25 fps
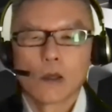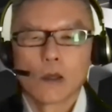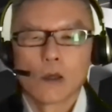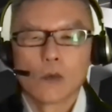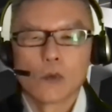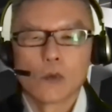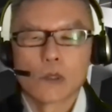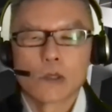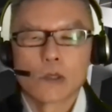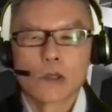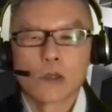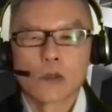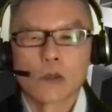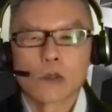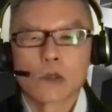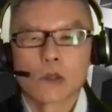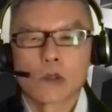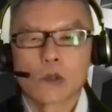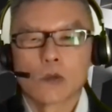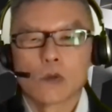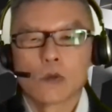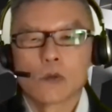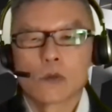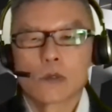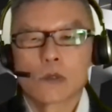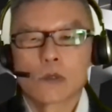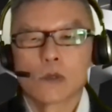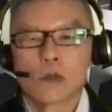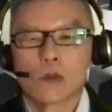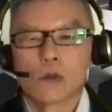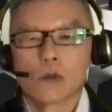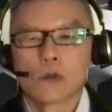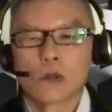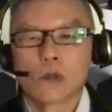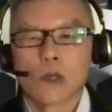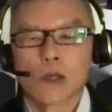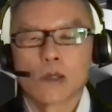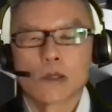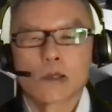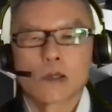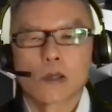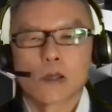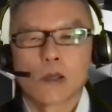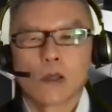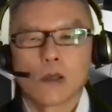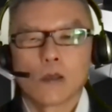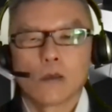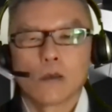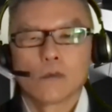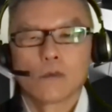which then shows you as
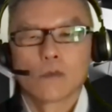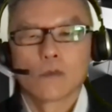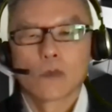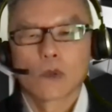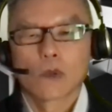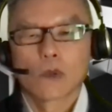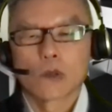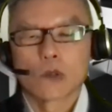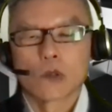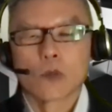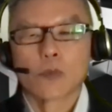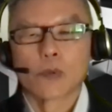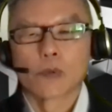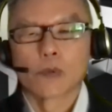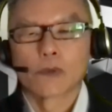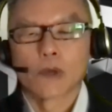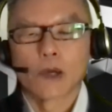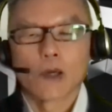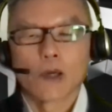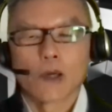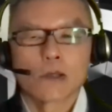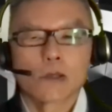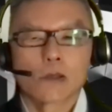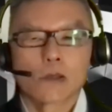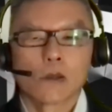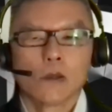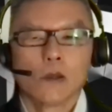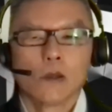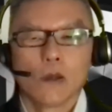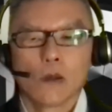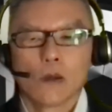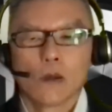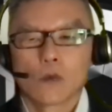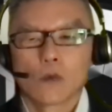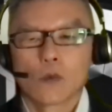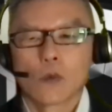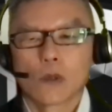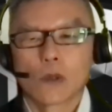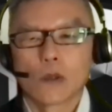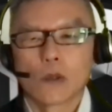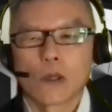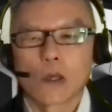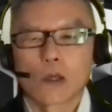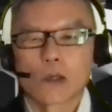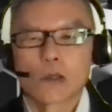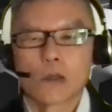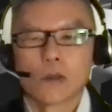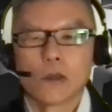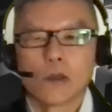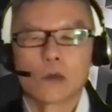a supervisor whether you
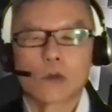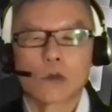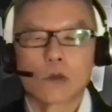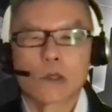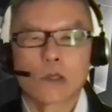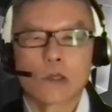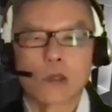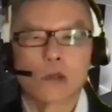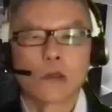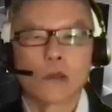actually need to